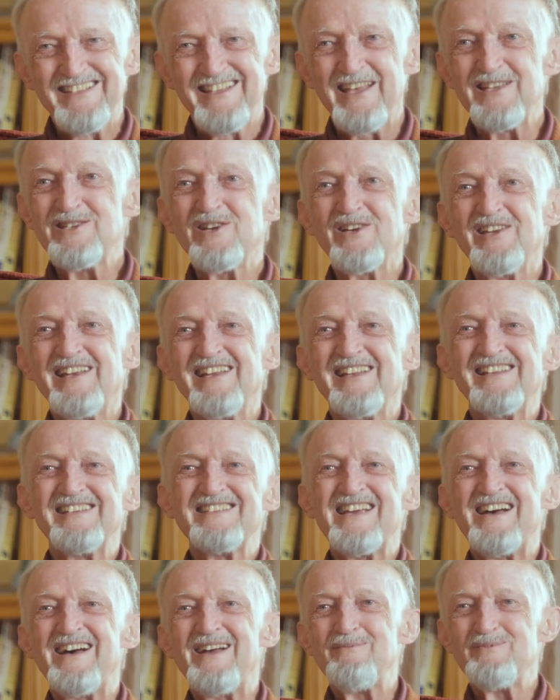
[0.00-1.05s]
It took a little
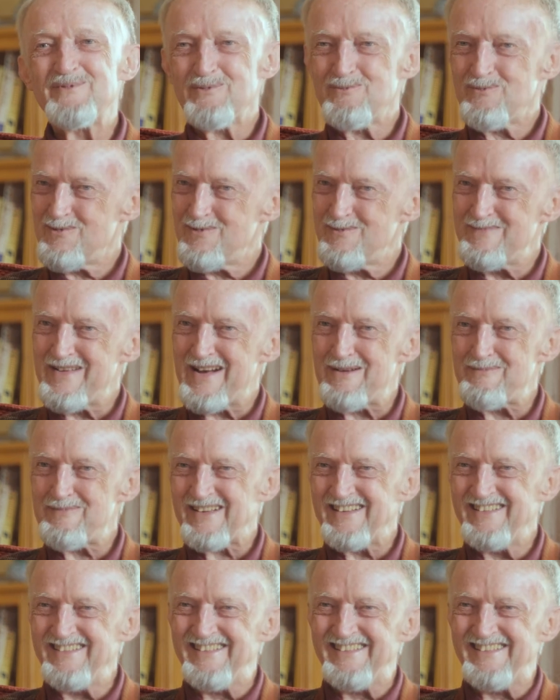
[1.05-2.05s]
time to warm up.